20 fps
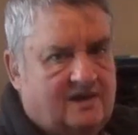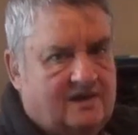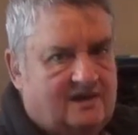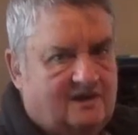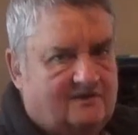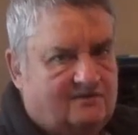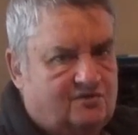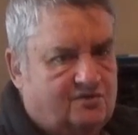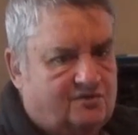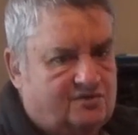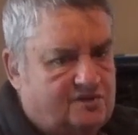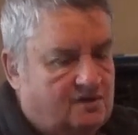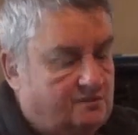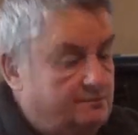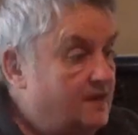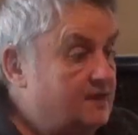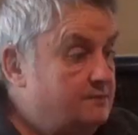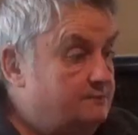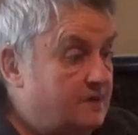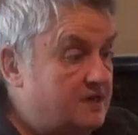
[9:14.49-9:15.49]
And of course,
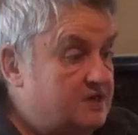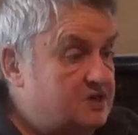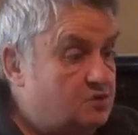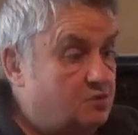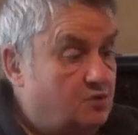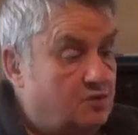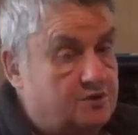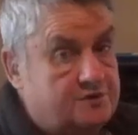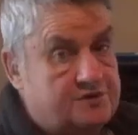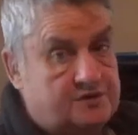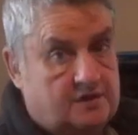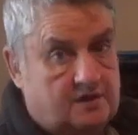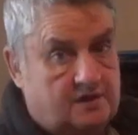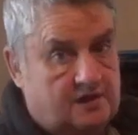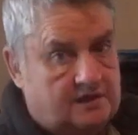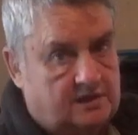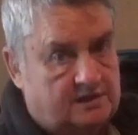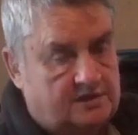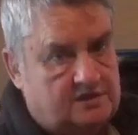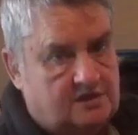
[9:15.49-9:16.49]
I'm at Beechworth and
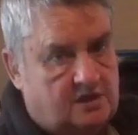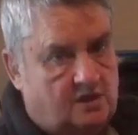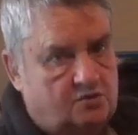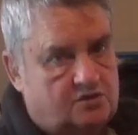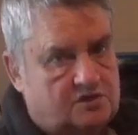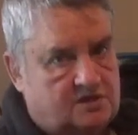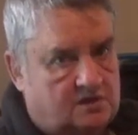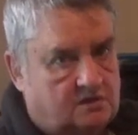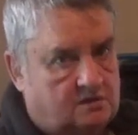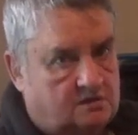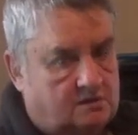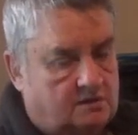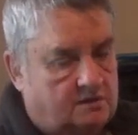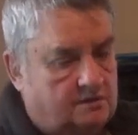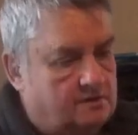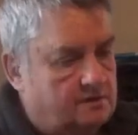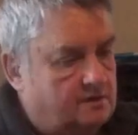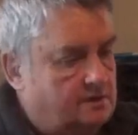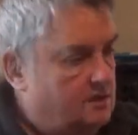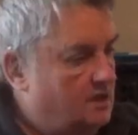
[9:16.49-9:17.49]
Nicholas Hotel
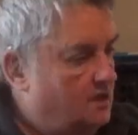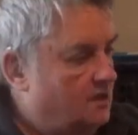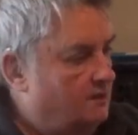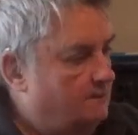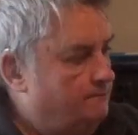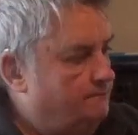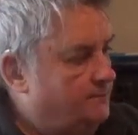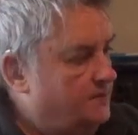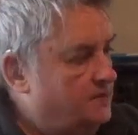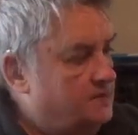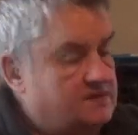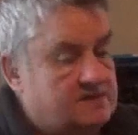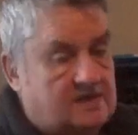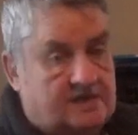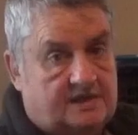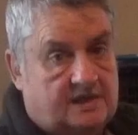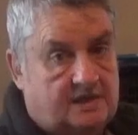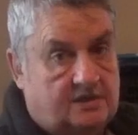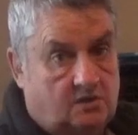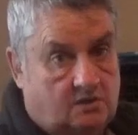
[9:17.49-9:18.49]
on
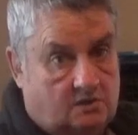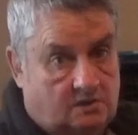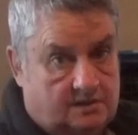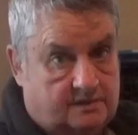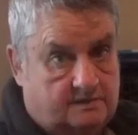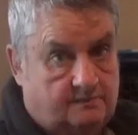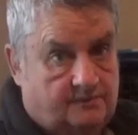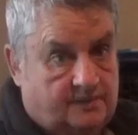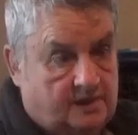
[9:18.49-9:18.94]
Sunday night